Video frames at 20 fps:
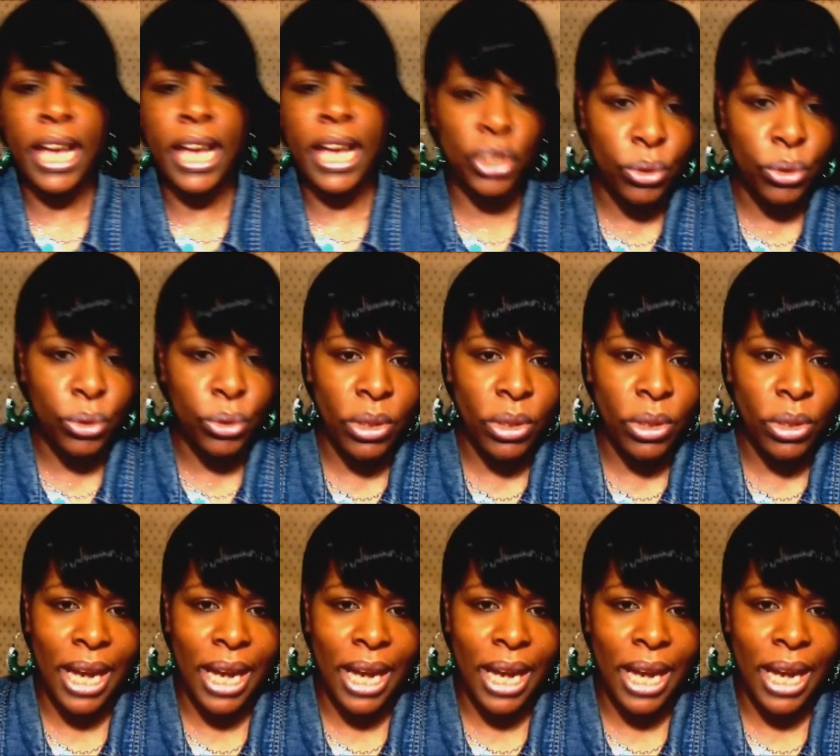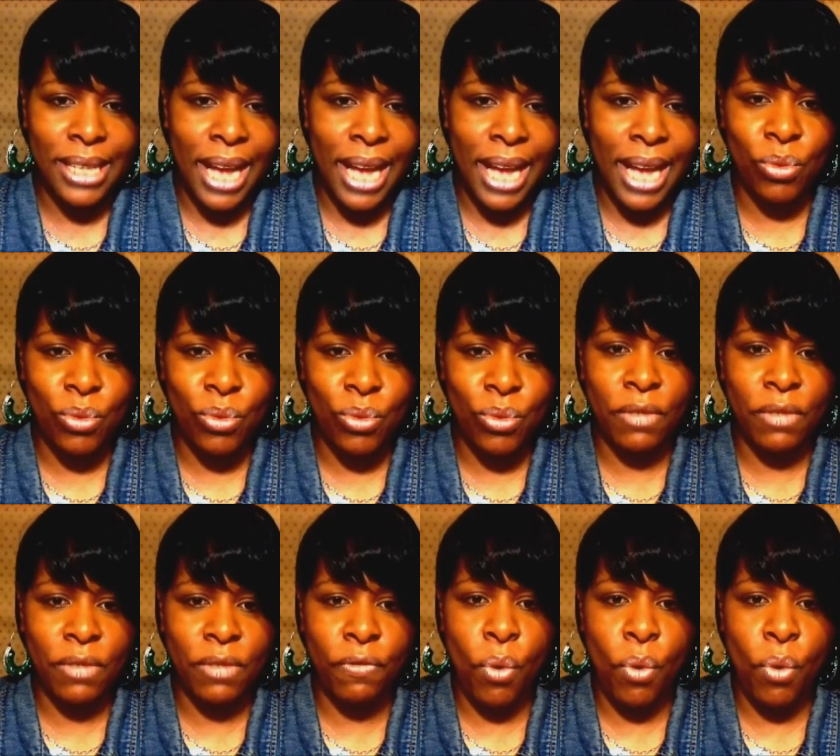usual, the contest runs
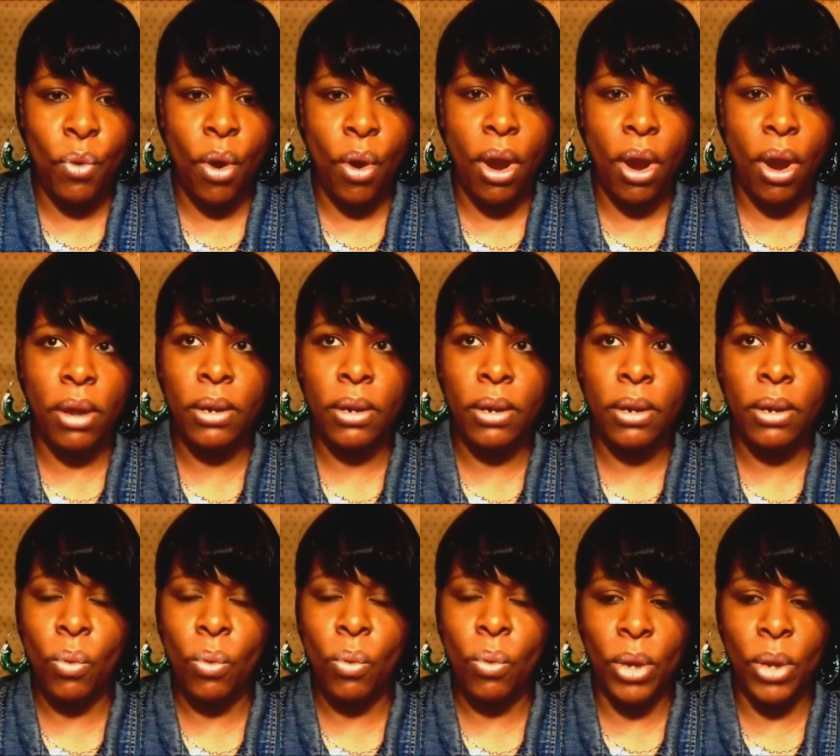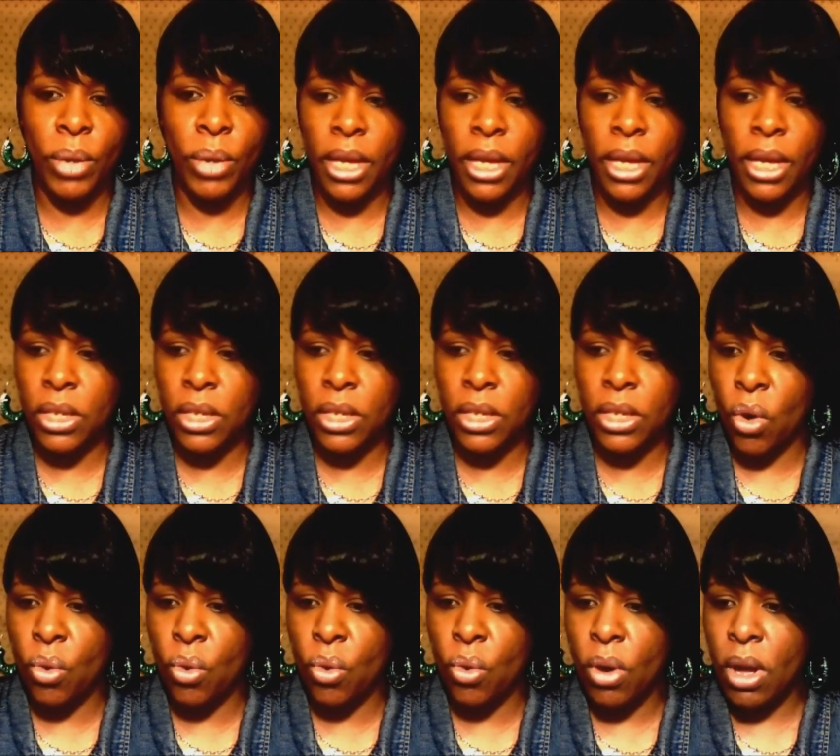for 1 week.
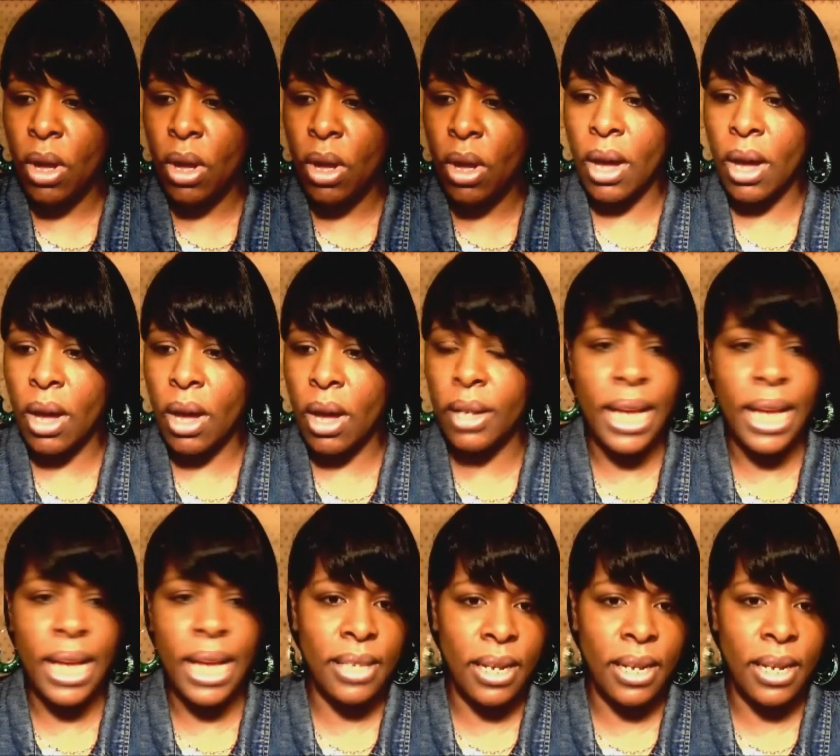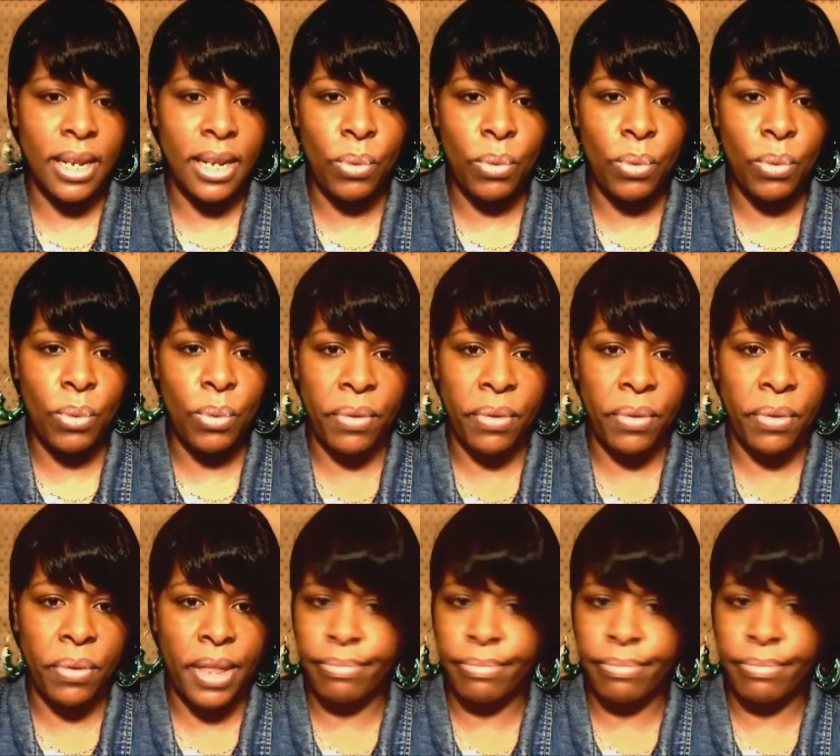So next Sunday, whatever the
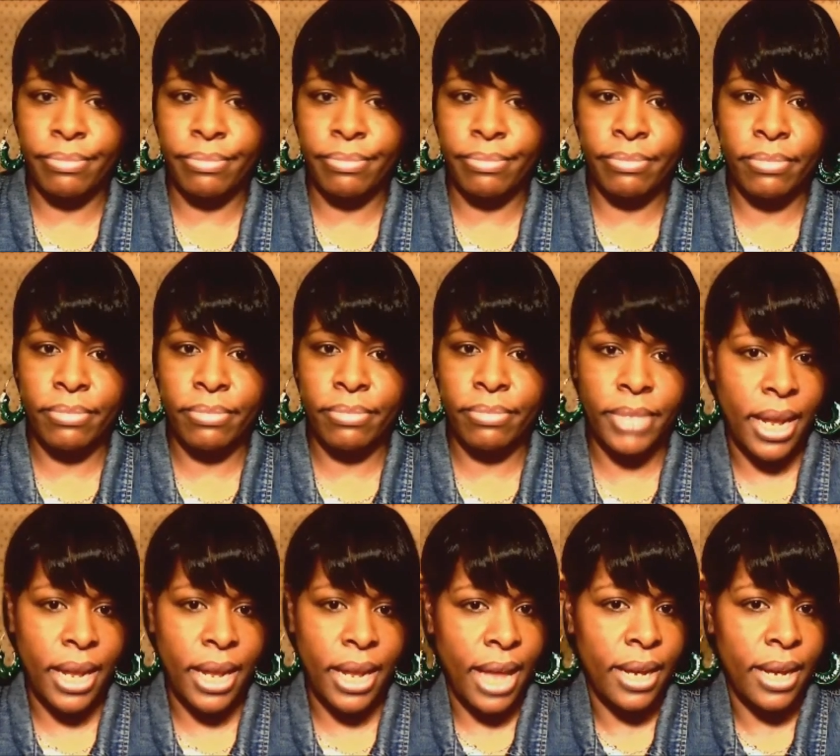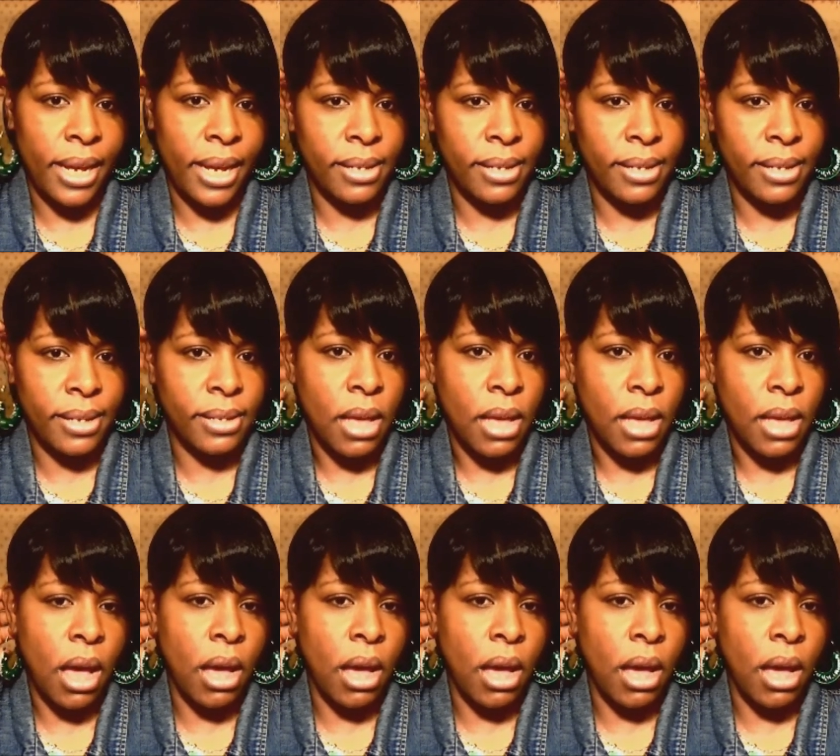day that is,
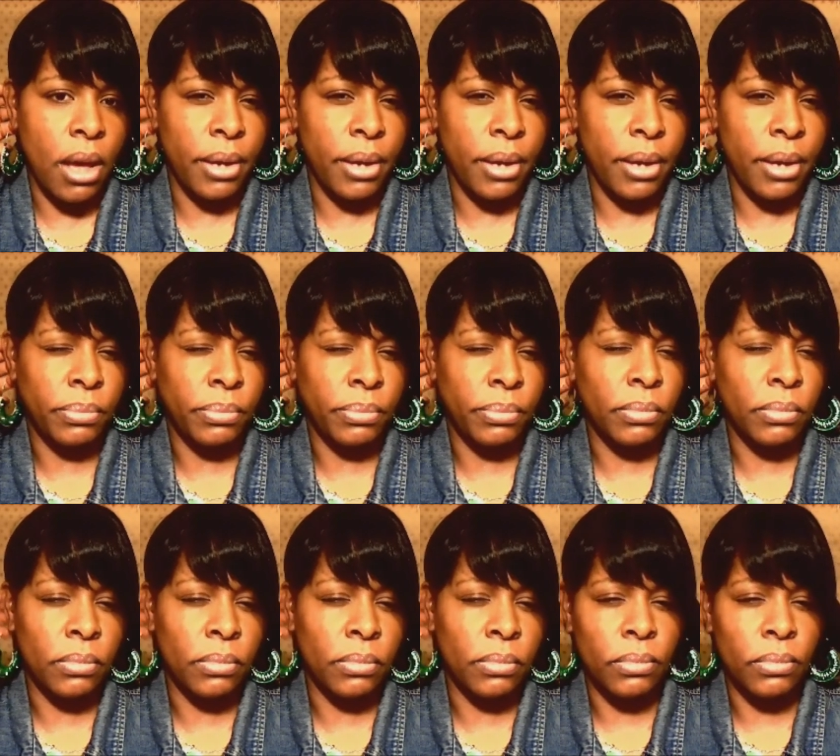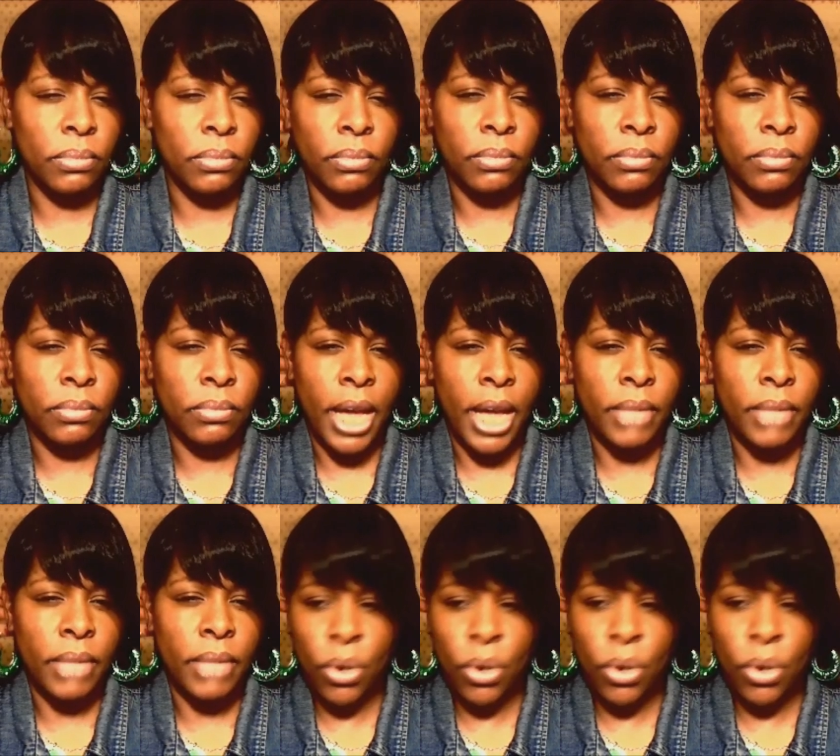I don't
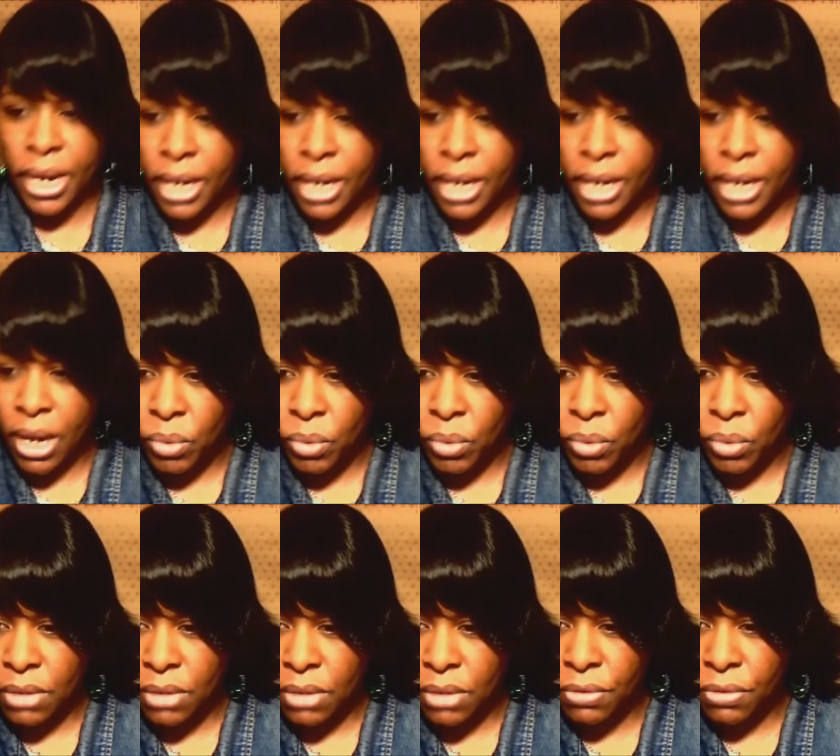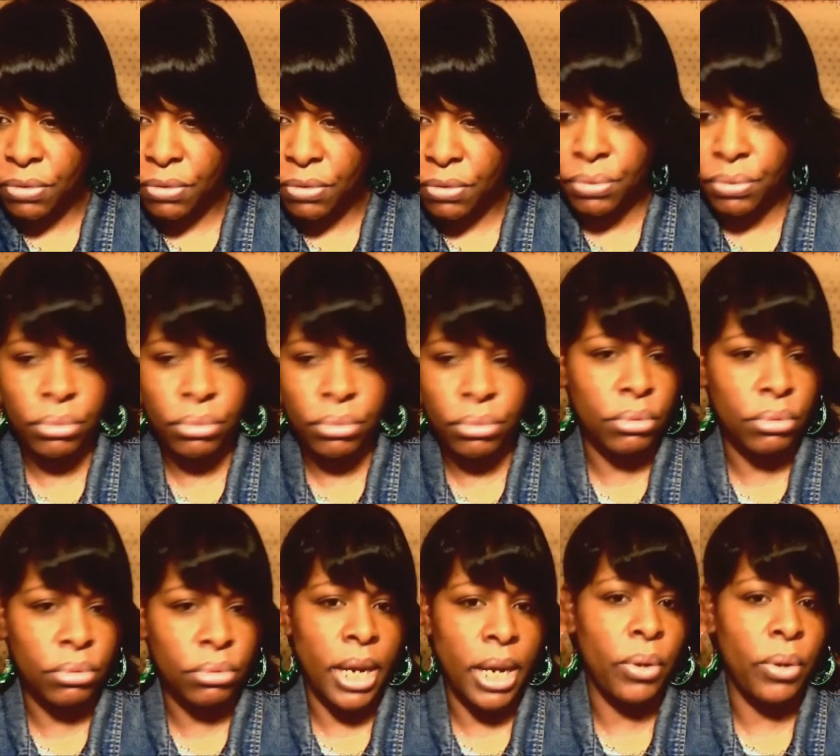know right now. What is it?
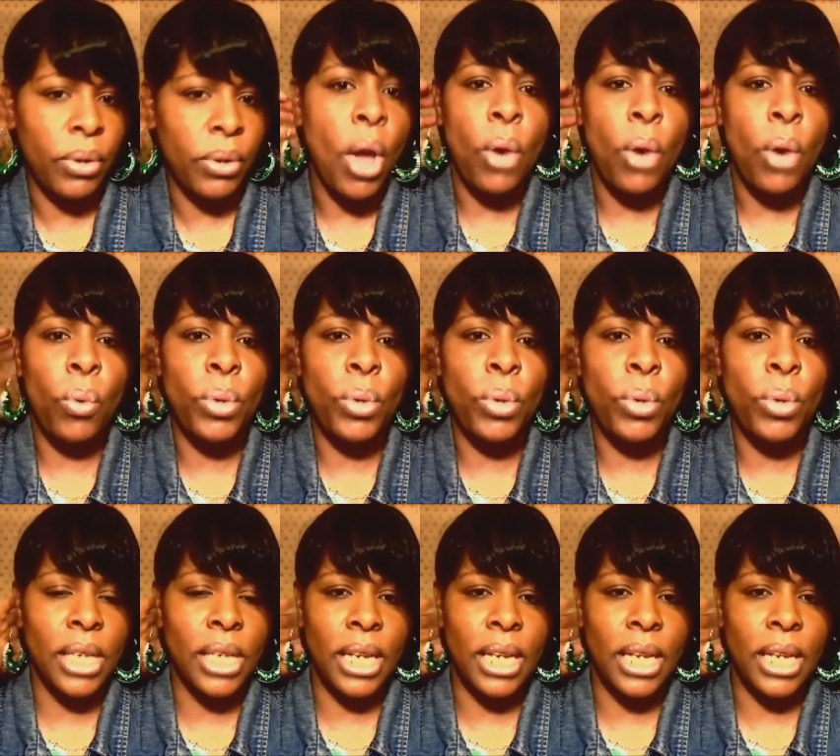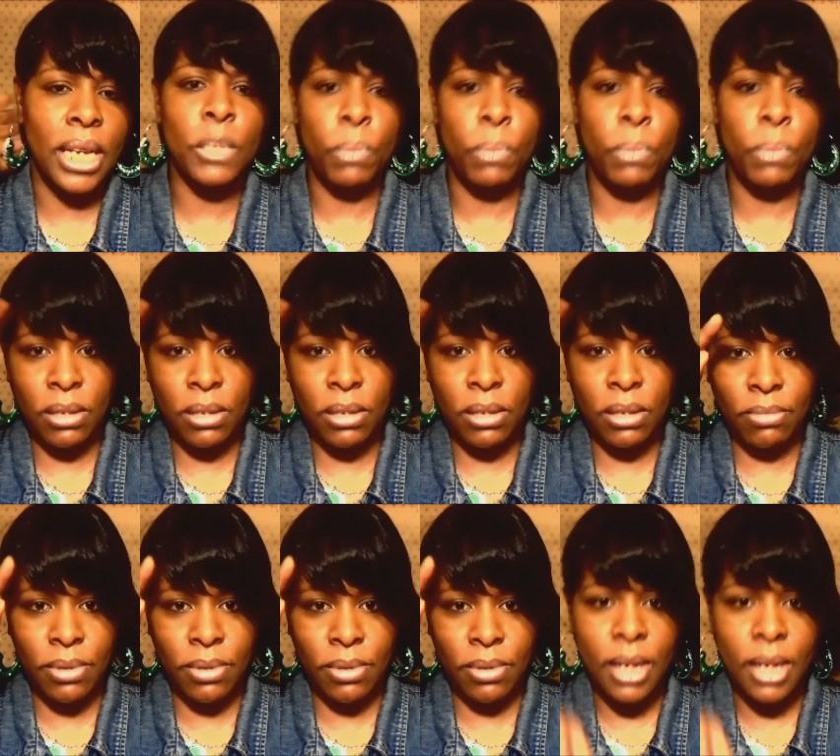I don't know what Sunday is, but
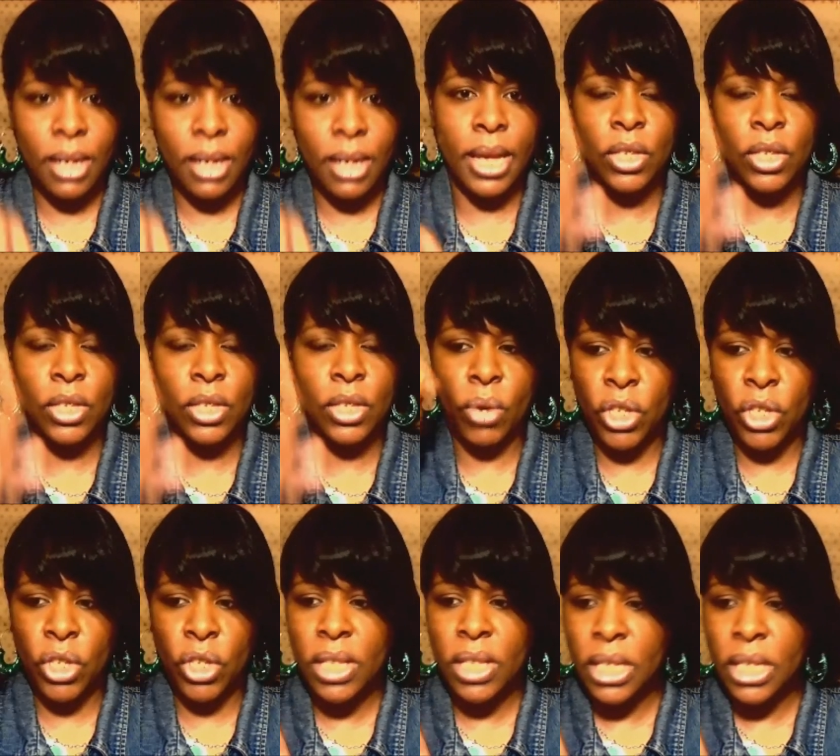Sunday. So it starts